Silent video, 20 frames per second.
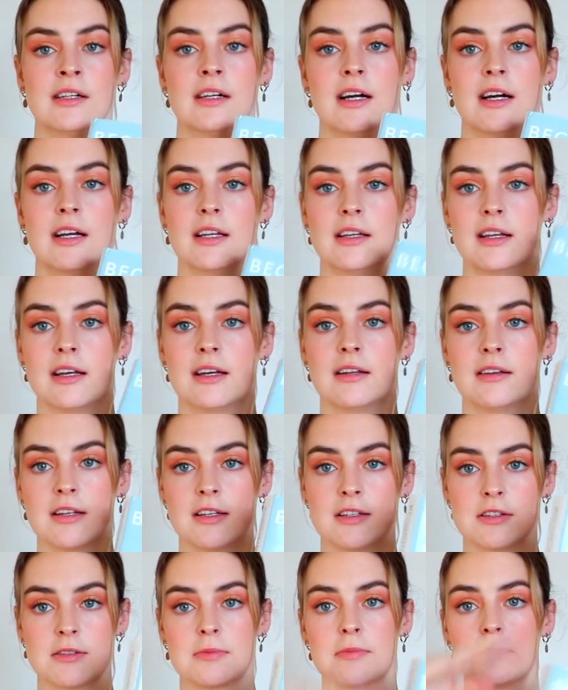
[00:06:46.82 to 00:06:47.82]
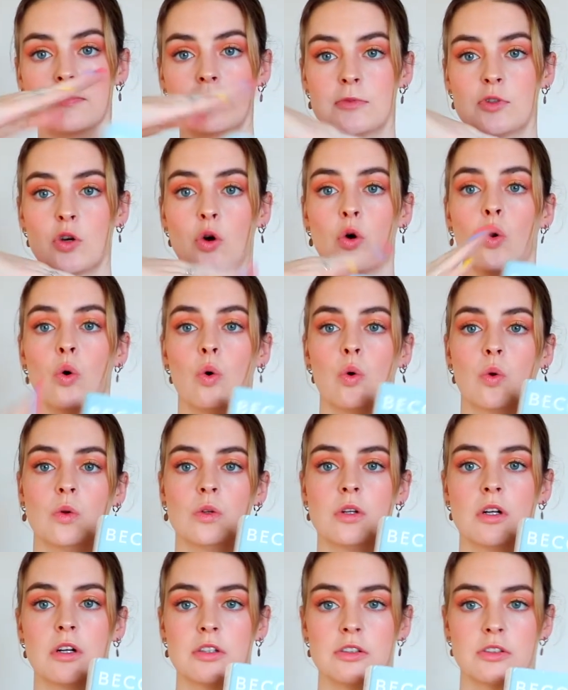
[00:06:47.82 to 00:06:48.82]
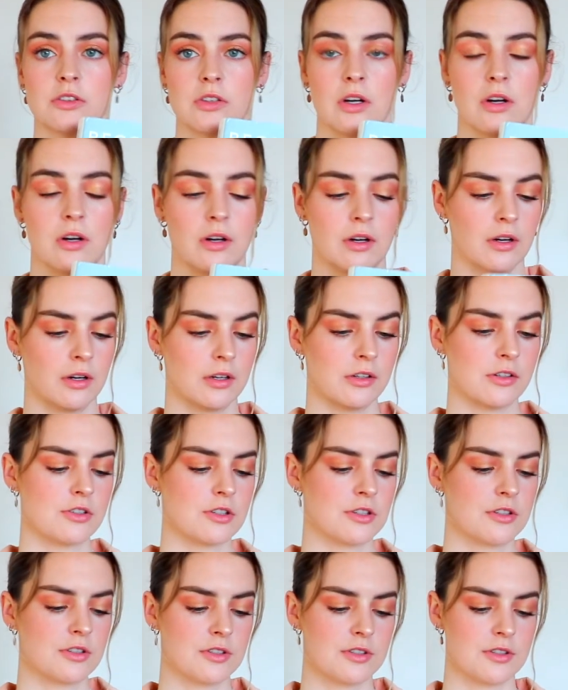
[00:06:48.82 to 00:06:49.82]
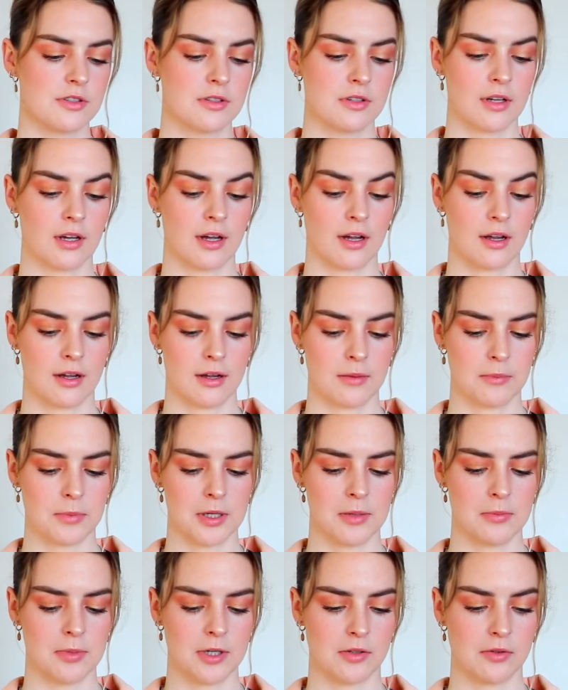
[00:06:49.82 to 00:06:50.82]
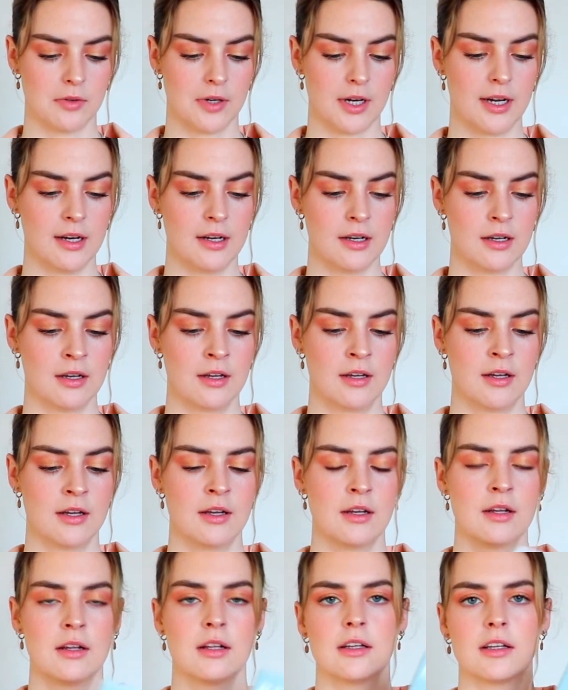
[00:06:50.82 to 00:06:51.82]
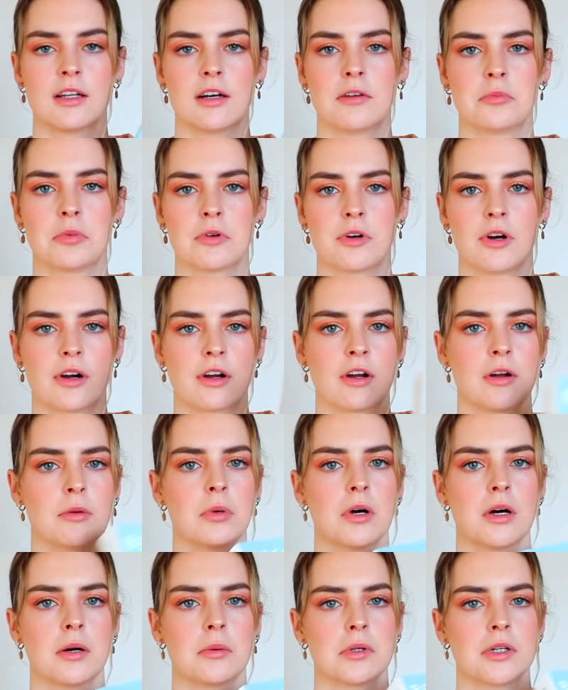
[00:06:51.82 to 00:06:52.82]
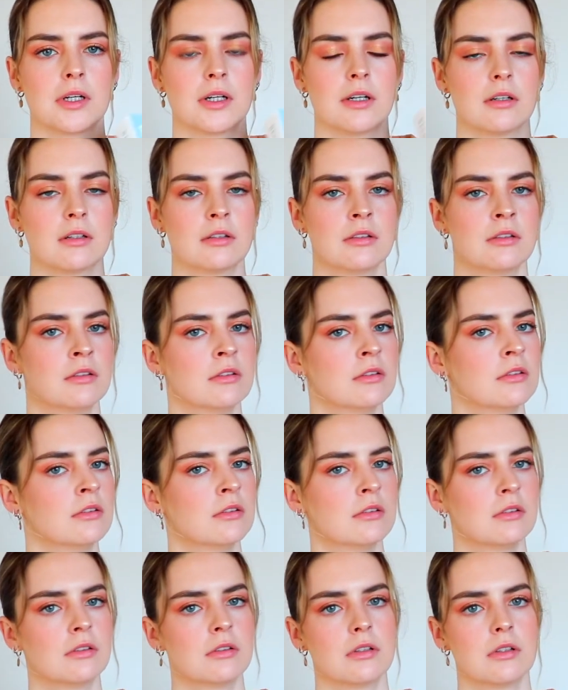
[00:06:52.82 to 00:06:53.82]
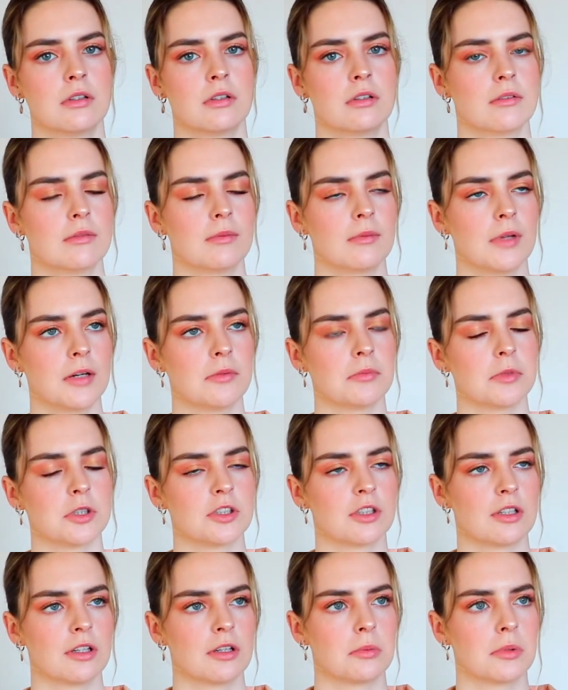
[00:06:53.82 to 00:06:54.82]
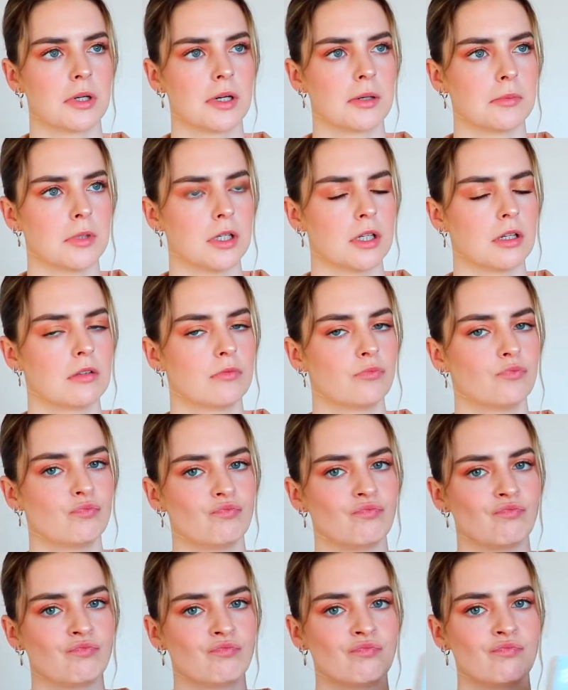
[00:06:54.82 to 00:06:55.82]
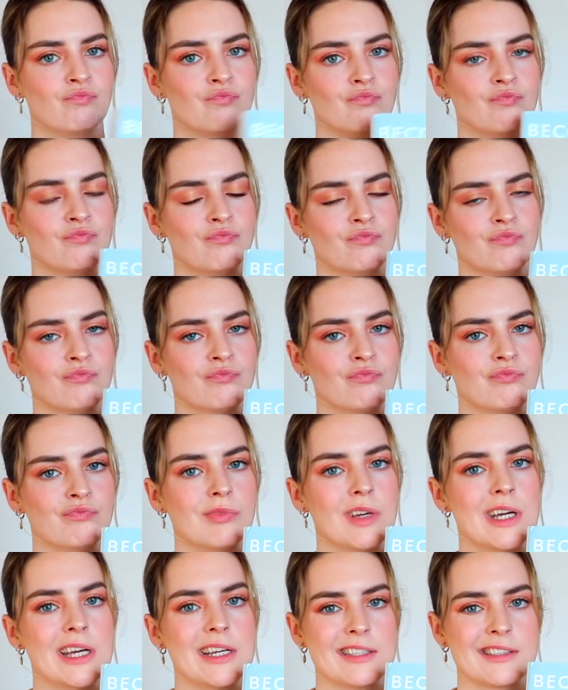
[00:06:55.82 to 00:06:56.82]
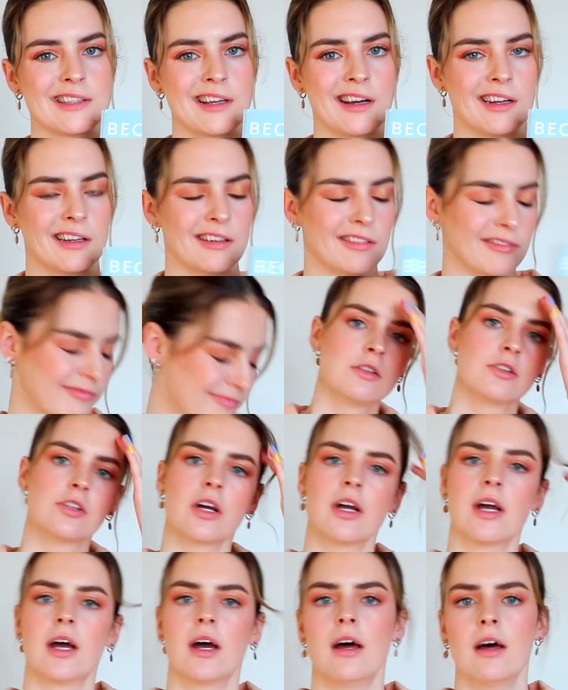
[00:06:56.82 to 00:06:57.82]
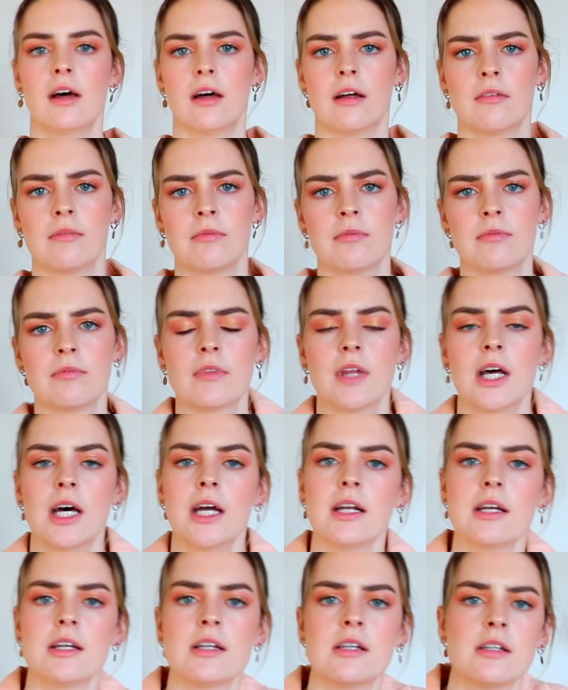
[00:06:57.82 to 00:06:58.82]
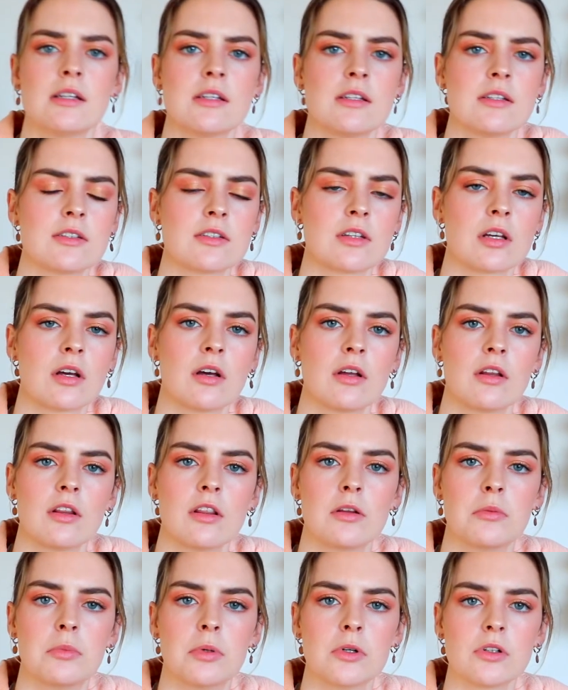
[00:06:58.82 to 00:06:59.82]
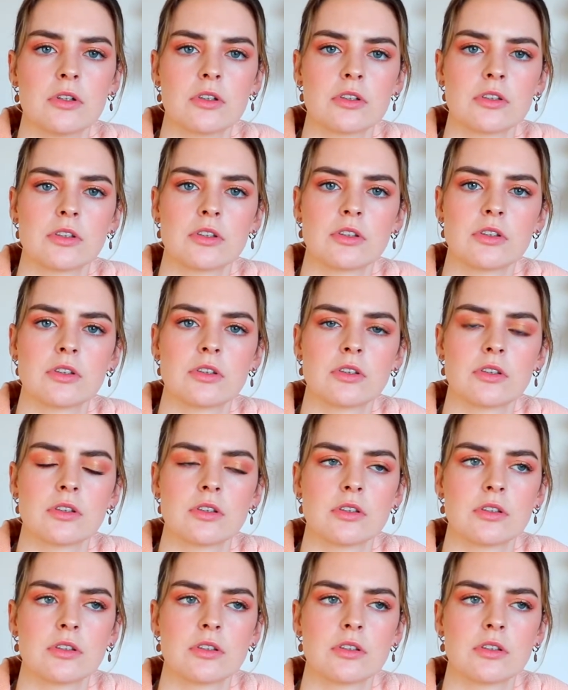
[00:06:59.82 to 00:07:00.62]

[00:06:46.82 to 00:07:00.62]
And that it's tall, so it should be a big read. Love Barack Obama. Love Michelle Obama. Excited. So yeah, that is the books.